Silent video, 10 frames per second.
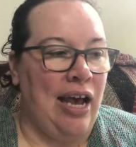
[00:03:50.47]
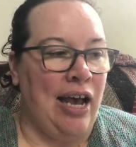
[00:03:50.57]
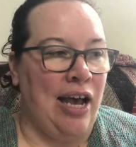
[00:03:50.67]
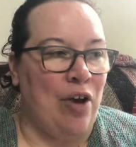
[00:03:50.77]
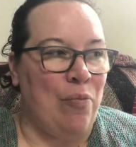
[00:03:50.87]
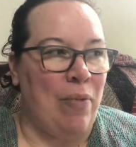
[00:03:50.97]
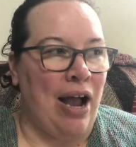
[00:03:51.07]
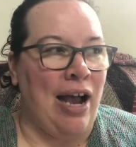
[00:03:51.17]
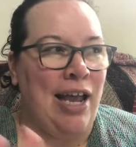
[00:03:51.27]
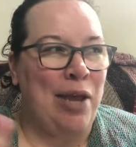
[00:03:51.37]

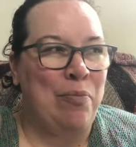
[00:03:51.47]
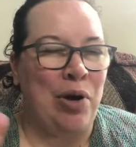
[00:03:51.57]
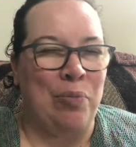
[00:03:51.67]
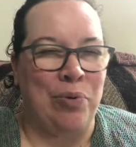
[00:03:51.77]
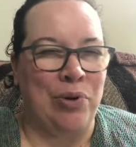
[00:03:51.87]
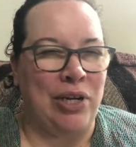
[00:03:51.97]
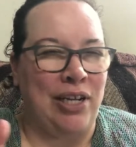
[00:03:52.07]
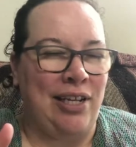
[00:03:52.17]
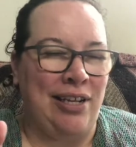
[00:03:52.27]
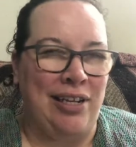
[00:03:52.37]
I'm a
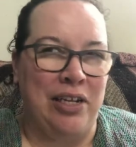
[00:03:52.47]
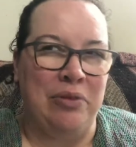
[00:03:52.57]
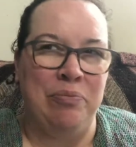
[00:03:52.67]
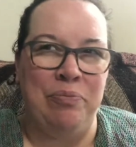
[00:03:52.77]
pretty